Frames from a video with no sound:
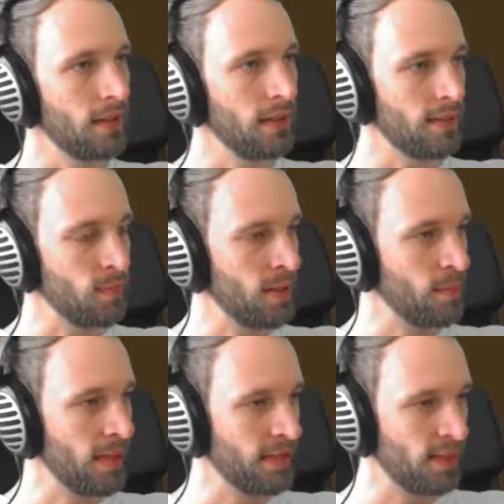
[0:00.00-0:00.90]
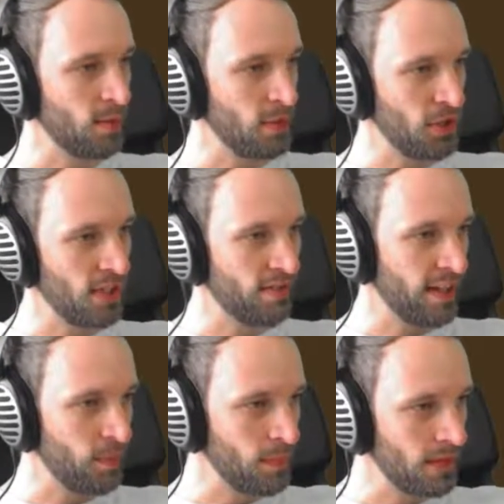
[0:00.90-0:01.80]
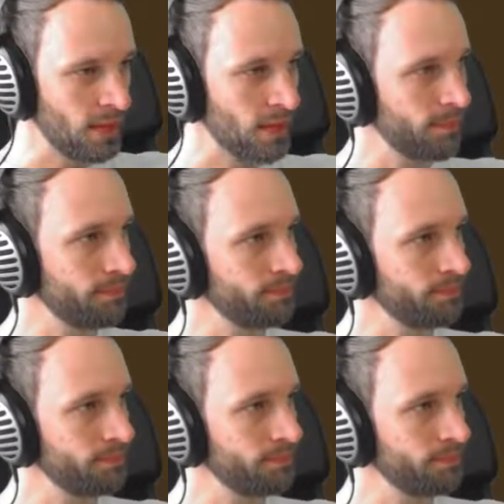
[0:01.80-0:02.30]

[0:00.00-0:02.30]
It's made by Suspicious Developments.